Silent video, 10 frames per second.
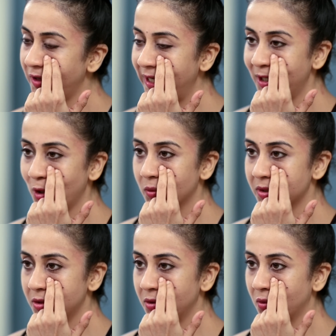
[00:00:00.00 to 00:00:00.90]
fairly
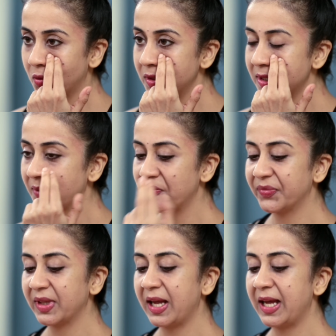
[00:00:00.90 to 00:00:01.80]
close to your nose
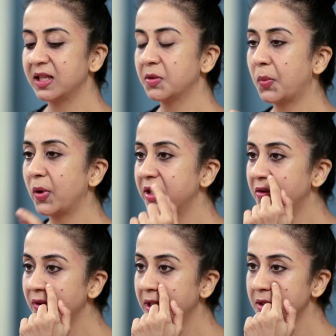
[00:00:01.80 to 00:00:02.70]
and the
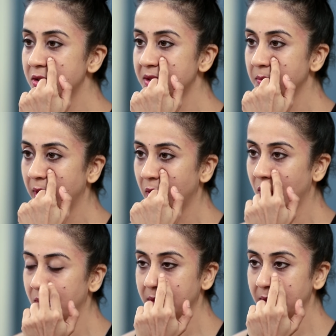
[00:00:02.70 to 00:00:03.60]
pointer finger just
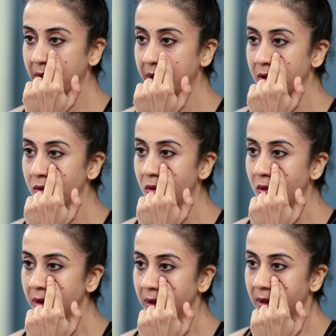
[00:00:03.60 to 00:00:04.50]
below. There are
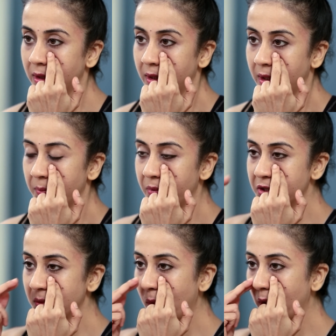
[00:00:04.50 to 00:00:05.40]
two
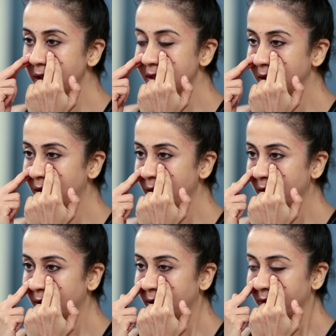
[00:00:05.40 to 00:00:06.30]
pressure points
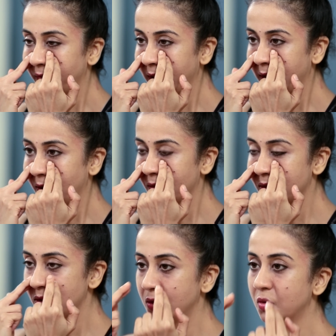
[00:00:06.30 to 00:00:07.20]
here, very
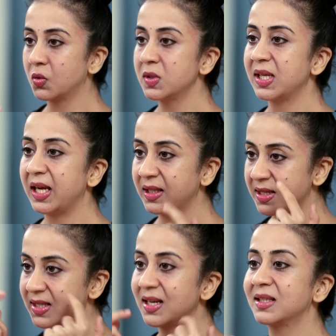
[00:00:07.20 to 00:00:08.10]
close to your nose, and
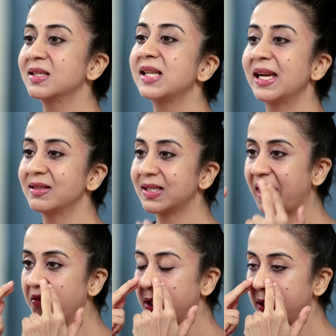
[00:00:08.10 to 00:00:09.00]
there is another sinus
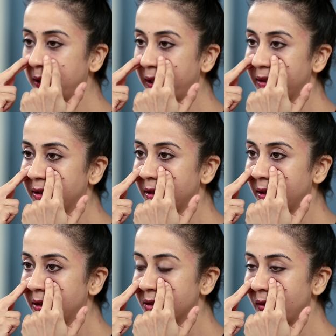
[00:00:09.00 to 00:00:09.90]
cavity there.
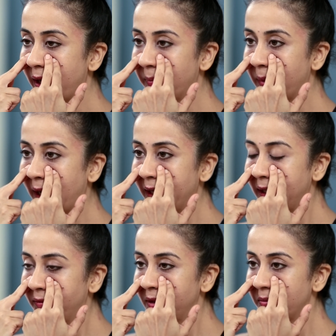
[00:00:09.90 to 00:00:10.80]
So you apply
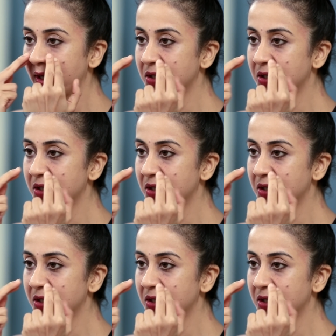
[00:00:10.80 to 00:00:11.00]
even